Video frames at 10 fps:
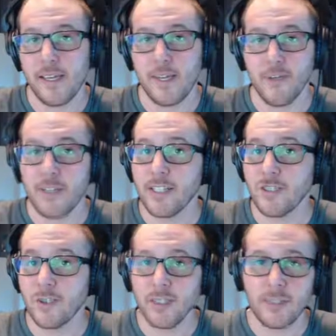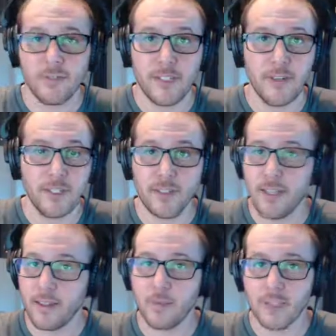If you guys enjoyed that video, hit
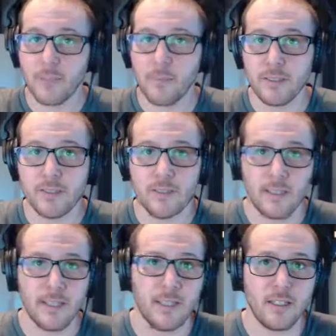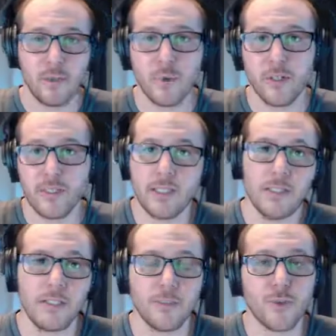that thumbs up button, and of course hit the
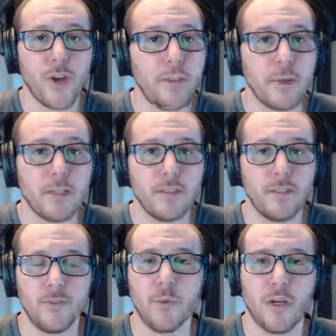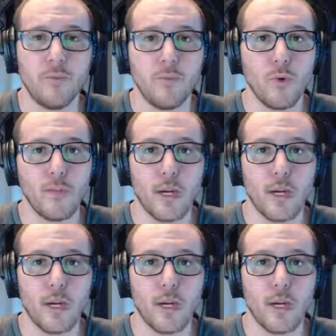subscribe button if you want more